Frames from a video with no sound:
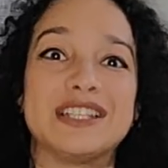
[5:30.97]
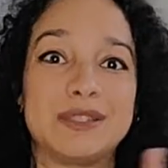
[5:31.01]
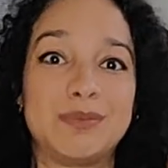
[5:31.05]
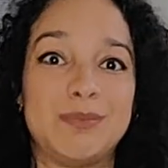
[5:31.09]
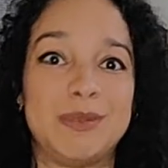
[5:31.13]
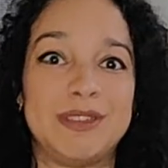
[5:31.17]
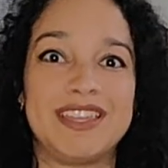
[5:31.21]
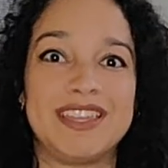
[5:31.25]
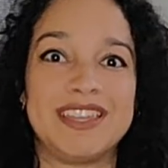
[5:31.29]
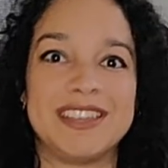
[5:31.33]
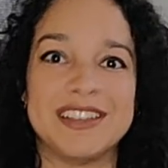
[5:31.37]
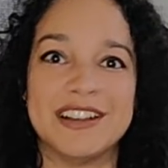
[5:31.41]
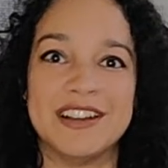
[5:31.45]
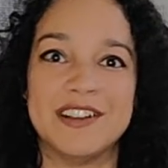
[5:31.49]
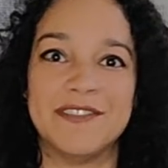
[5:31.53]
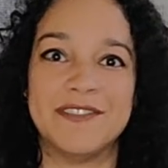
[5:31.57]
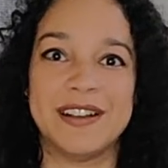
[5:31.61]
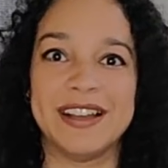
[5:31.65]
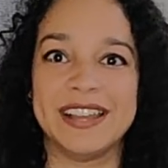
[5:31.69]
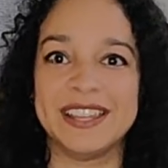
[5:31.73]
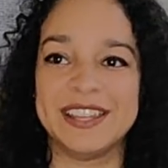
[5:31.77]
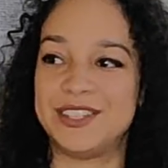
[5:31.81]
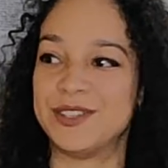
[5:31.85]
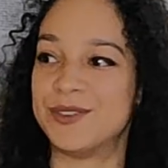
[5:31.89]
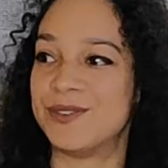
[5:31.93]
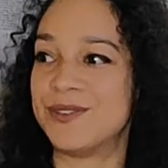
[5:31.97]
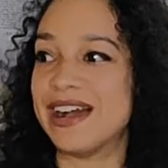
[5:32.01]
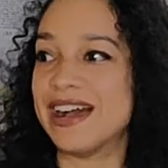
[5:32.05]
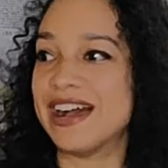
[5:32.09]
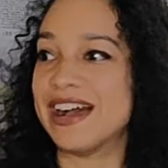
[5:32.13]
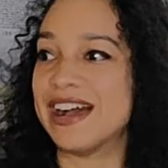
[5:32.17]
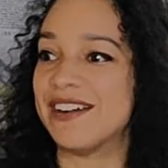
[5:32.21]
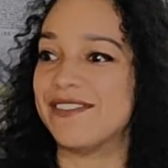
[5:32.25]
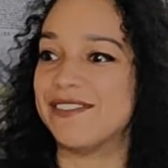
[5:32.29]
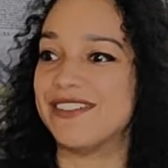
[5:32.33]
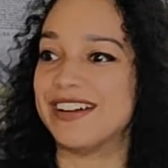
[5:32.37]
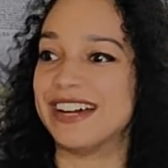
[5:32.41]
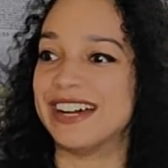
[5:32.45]
Speaking of, I do
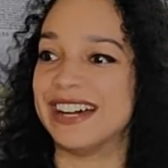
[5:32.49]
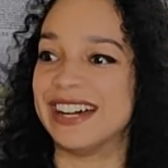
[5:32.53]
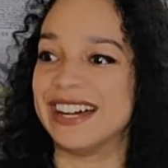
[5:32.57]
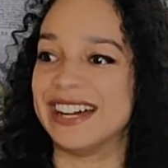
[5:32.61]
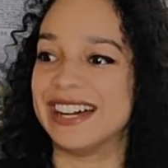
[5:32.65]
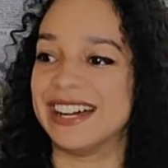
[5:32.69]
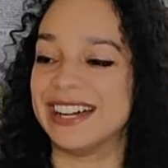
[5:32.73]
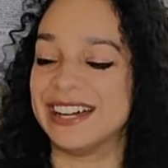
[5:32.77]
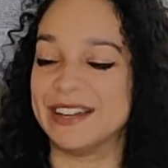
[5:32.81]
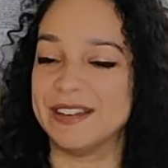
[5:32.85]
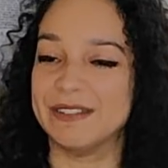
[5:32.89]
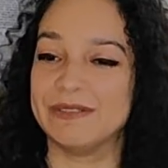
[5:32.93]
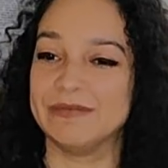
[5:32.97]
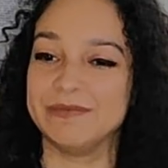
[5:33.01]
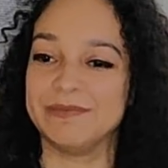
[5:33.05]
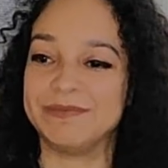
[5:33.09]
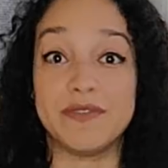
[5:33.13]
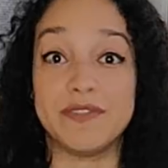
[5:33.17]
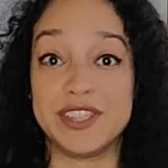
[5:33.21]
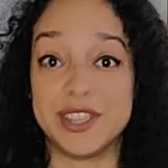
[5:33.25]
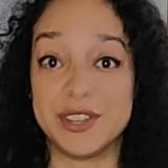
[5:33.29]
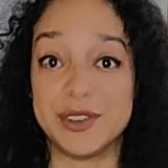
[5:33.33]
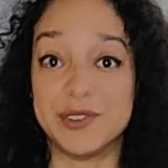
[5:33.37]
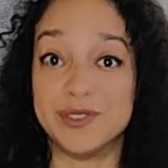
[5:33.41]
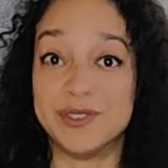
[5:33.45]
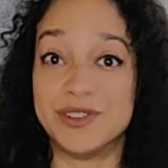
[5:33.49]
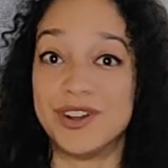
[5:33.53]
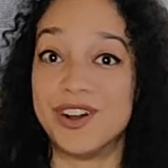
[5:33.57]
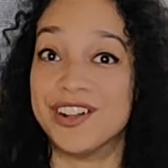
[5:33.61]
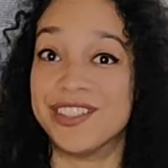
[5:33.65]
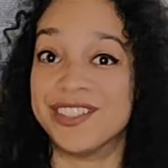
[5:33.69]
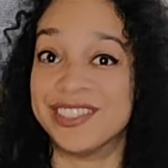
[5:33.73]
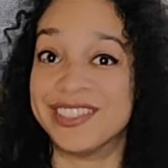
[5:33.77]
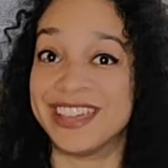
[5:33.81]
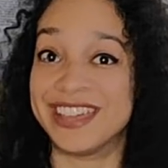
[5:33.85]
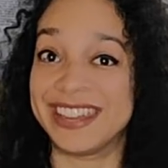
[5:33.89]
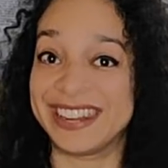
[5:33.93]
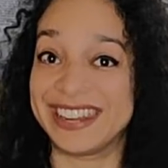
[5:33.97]
have a review
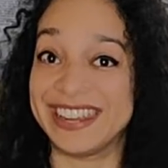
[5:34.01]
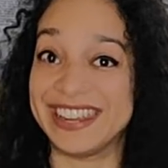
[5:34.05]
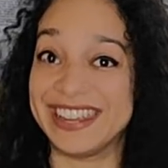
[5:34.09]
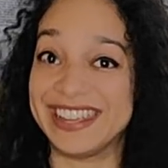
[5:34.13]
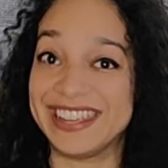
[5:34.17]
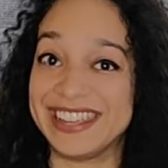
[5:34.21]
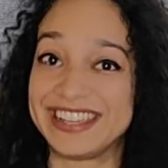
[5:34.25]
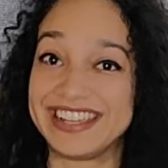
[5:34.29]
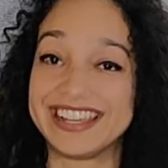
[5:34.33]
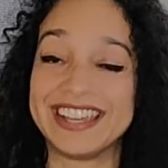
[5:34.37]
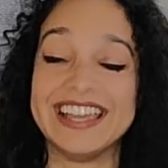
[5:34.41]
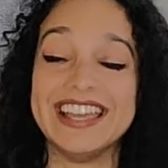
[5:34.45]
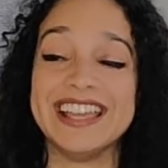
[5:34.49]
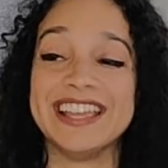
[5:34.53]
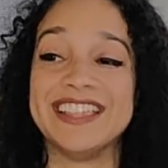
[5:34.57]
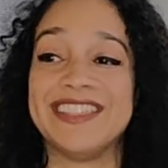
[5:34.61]
on that ink.